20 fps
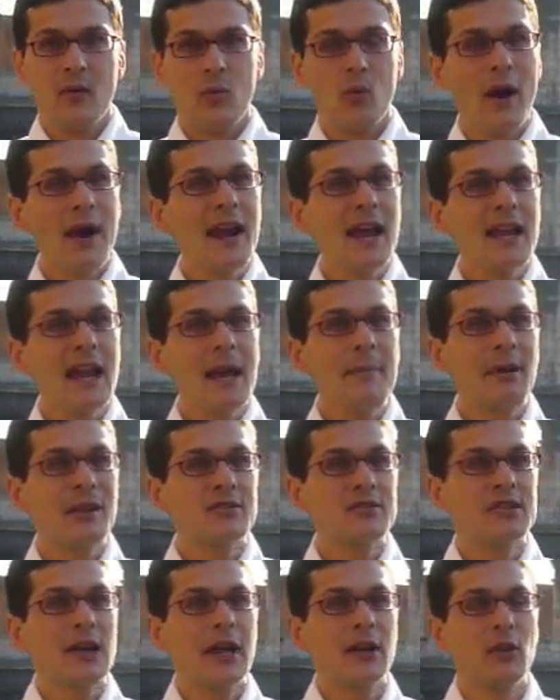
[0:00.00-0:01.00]
When I am
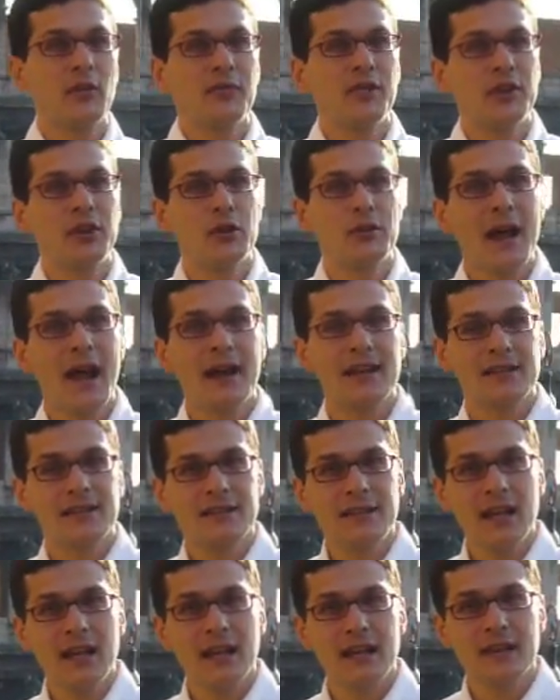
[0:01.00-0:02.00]
outside of the United
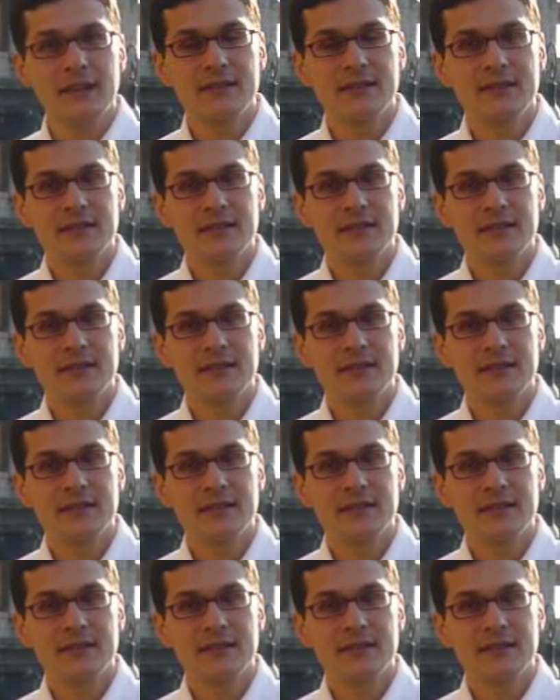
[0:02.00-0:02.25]
States,